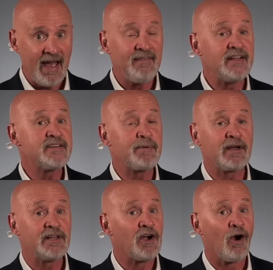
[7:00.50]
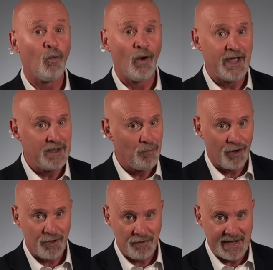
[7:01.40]
and they typically are way
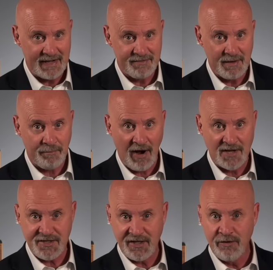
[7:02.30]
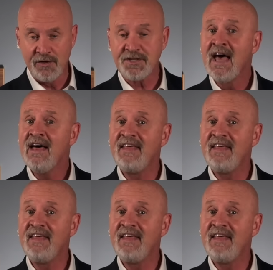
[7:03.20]
more creative than prosecutors.